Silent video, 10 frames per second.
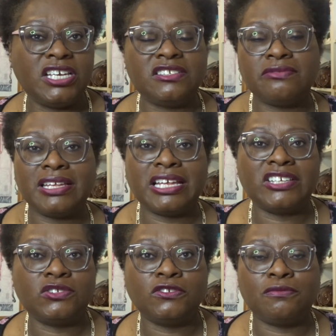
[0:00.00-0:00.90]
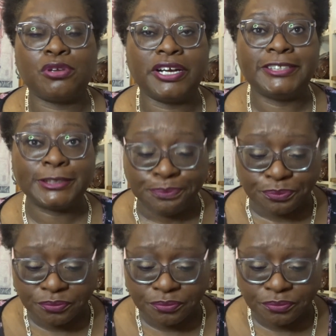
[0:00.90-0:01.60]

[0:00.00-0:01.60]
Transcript: It's around that sort of price.